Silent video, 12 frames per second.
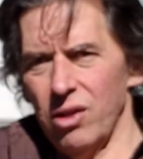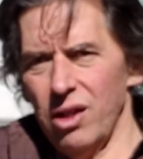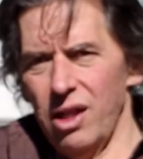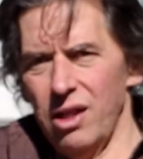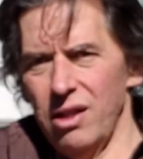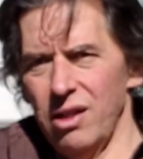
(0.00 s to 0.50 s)

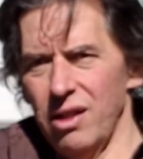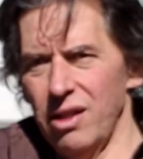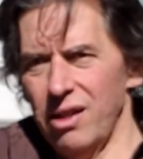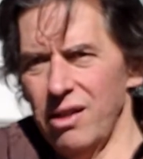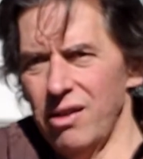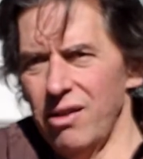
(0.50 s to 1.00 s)
and
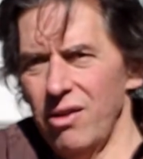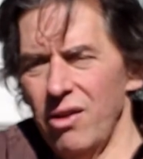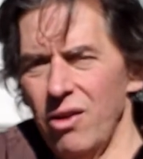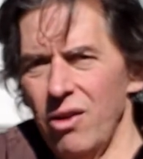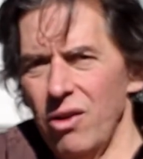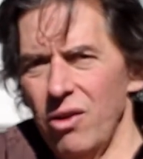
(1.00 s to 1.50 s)

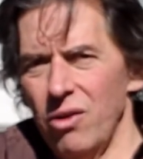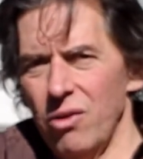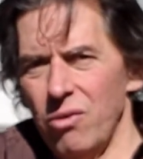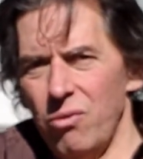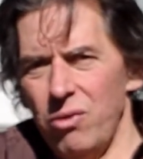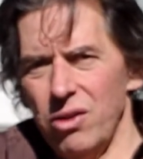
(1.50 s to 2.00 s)

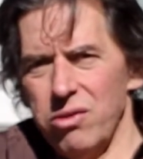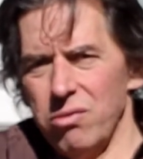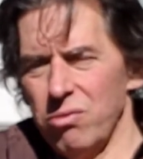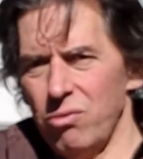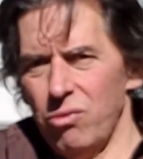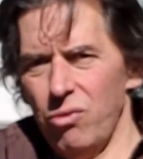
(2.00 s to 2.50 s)
with
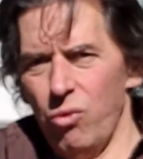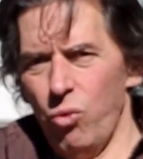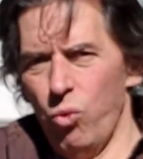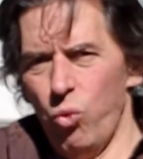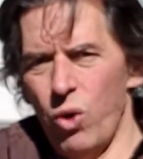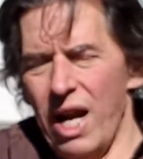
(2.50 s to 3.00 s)

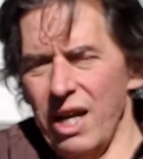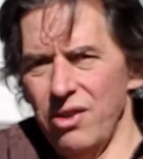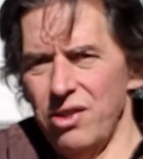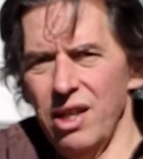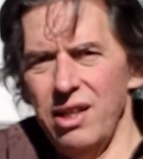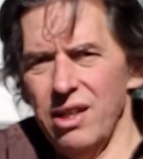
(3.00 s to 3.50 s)
one
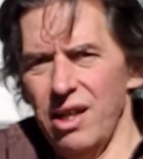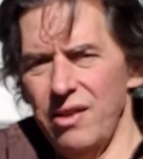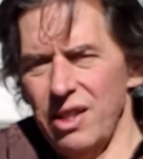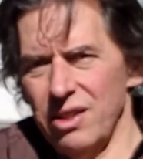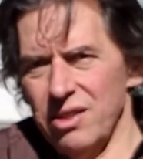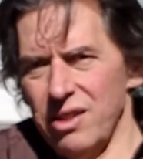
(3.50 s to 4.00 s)
agenda, and
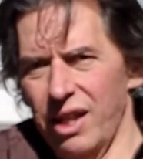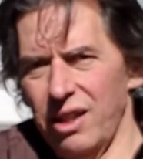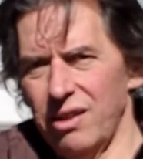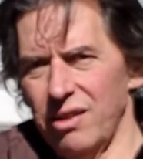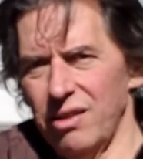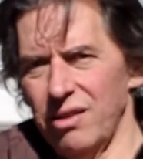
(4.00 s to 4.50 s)
that's like
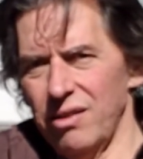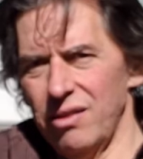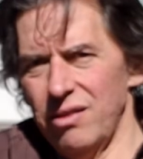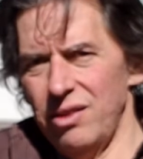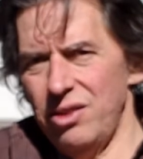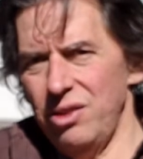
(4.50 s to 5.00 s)

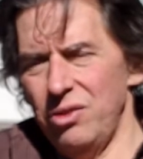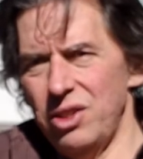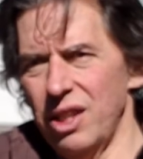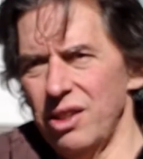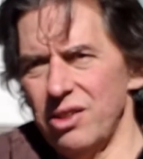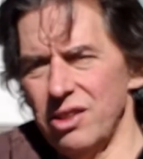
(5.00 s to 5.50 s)
this
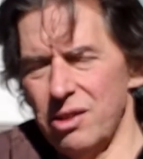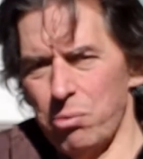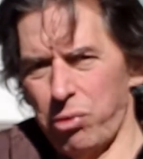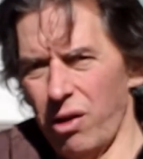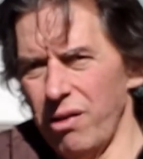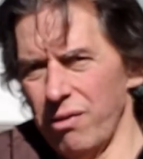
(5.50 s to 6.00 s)
eugenicist
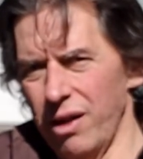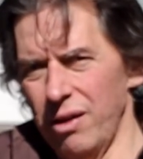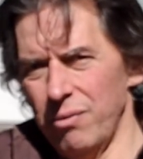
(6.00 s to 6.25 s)
program.